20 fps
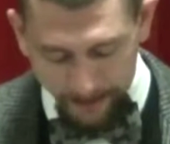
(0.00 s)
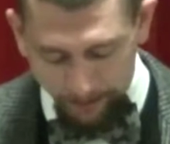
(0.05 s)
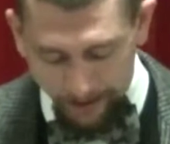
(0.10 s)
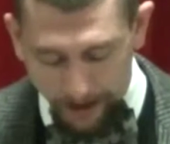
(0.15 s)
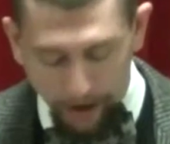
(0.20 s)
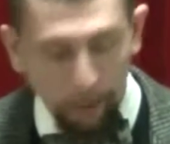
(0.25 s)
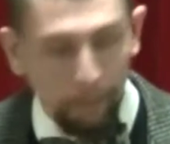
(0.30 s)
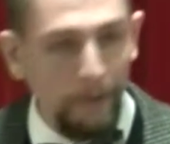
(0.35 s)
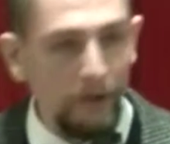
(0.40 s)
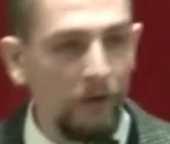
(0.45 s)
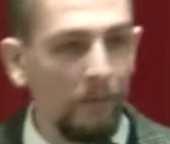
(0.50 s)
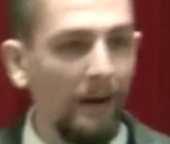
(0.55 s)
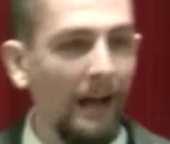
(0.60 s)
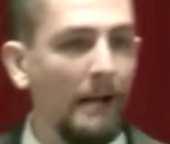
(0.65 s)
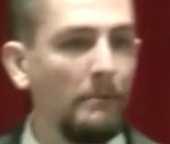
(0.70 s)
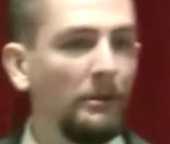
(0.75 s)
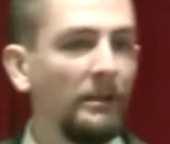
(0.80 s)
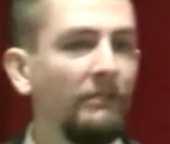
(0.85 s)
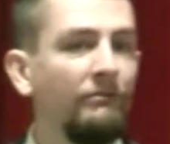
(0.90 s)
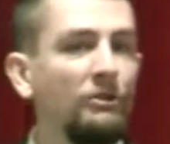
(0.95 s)
Well, open your
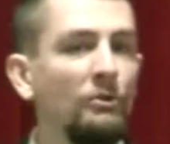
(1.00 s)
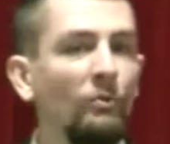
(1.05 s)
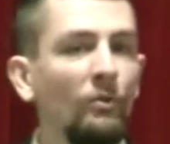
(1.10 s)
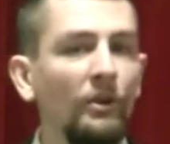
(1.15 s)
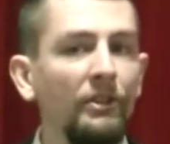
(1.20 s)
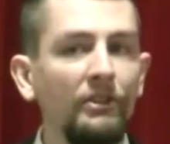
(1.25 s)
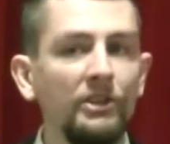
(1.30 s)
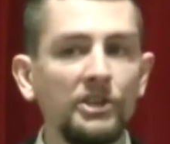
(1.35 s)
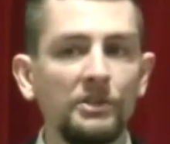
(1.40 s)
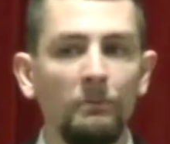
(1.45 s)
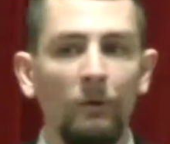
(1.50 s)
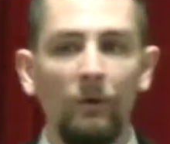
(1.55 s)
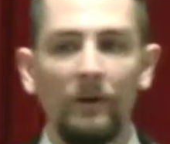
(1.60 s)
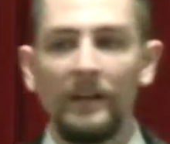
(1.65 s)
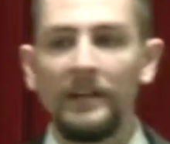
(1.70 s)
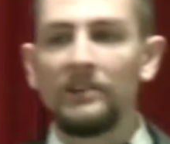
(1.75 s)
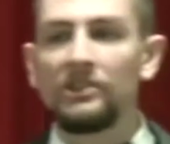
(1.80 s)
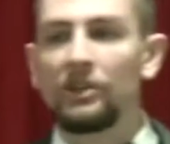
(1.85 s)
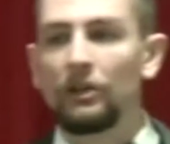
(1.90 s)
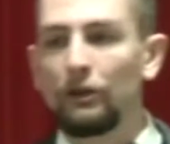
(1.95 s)
Bible, if you would, this
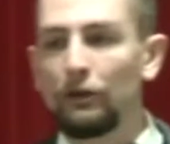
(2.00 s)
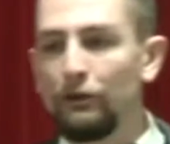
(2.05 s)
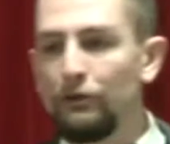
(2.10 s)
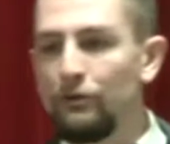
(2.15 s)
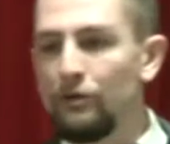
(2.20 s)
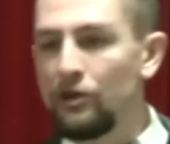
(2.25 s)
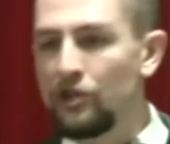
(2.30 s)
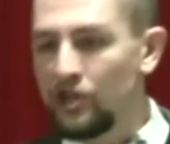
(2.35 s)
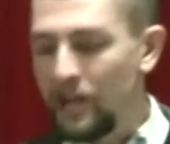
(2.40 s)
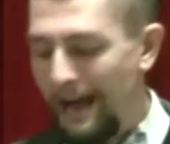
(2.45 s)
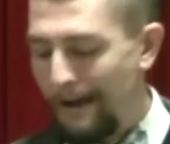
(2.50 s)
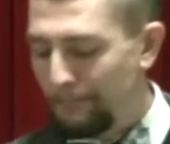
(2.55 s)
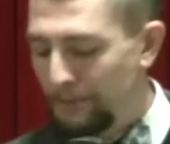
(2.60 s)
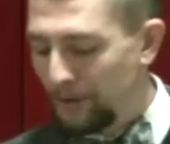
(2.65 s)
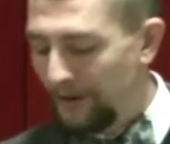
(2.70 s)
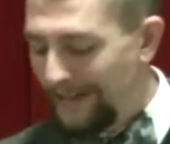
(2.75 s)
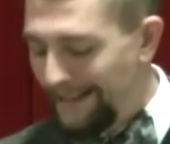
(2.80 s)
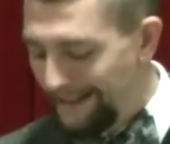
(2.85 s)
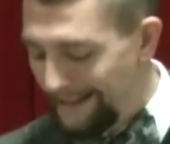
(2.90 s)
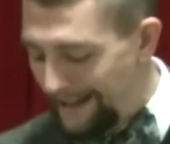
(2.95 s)
morning to Luke
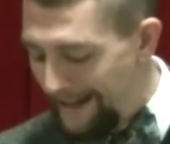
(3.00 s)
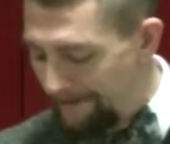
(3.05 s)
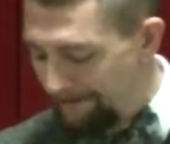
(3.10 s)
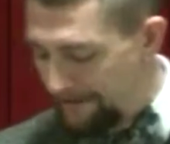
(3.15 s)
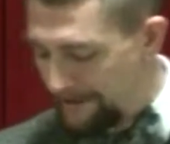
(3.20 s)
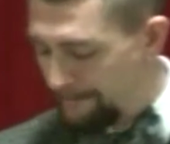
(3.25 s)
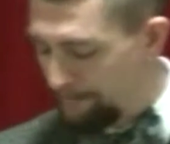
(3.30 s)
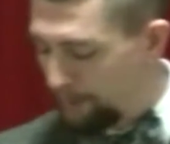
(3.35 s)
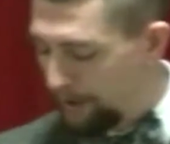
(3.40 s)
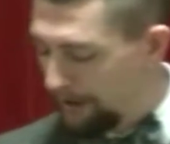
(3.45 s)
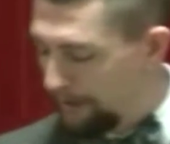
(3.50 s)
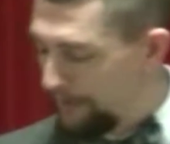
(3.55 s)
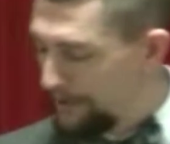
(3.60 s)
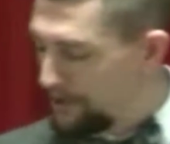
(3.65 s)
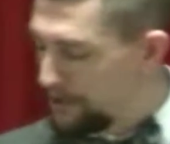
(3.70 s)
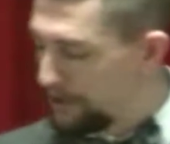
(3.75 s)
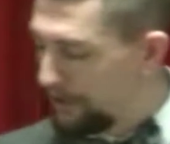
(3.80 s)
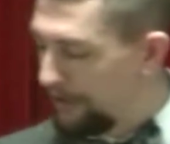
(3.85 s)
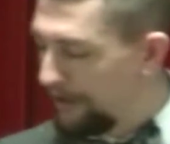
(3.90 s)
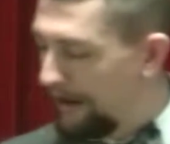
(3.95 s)
chapter 11. We're
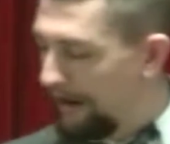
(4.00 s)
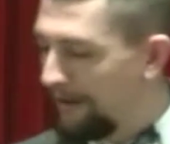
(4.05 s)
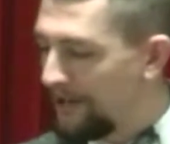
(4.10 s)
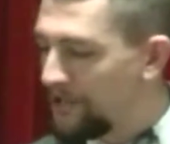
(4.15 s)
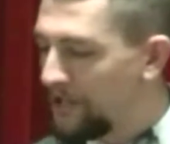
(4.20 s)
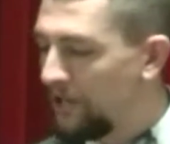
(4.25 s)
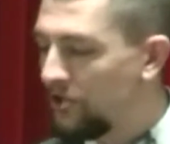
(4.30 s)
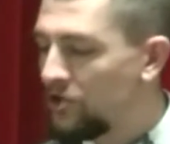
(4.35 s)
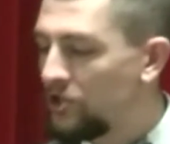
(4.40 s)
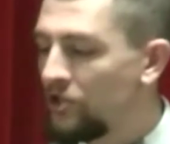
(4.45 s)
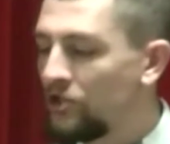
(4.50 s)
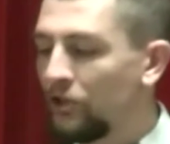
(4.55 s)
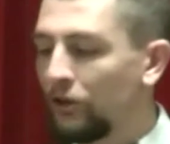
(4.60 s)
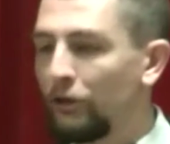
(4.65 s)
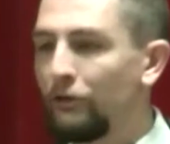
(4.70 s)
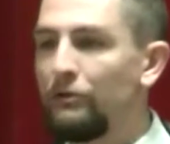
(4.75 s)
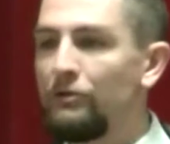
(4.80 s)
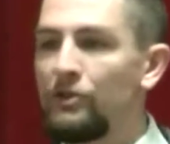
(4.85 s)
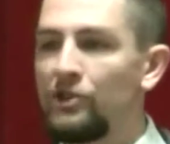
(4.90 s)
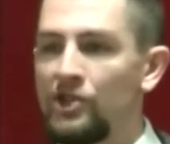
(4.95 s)
going to turn our attention to
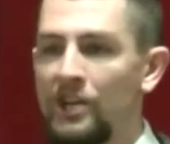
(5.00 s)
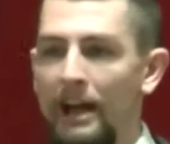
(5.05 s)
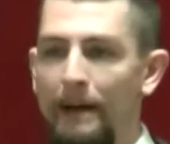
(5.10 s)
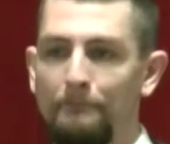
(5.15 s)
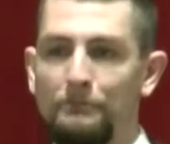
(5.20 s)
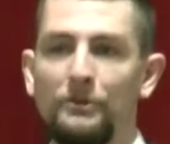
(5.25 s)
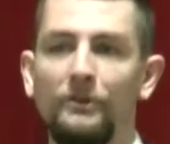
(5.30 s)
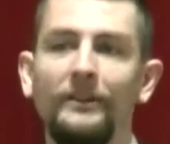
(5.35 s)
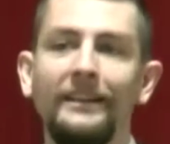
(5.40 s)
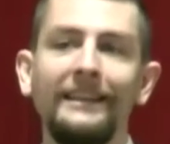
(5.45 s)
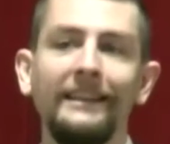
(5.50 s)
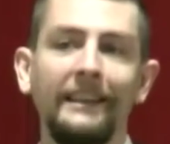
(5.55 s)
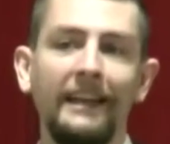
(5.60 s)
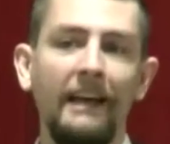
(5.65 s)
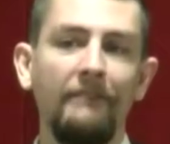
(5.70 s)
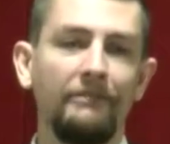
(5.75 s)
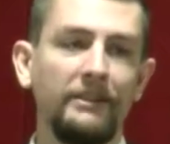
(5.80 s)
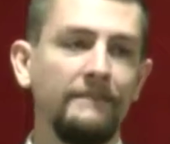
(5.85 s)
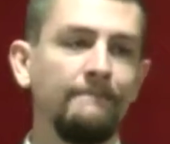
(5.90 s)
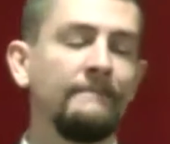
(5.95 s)
Luke chapter
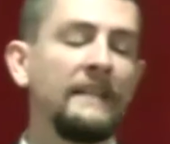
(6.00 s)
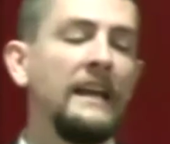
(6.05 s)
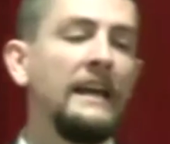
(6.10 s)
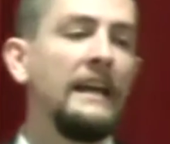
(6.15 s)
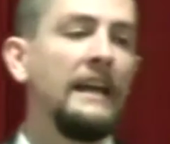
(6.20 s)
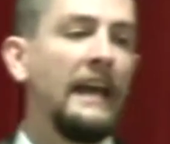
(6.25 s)
11.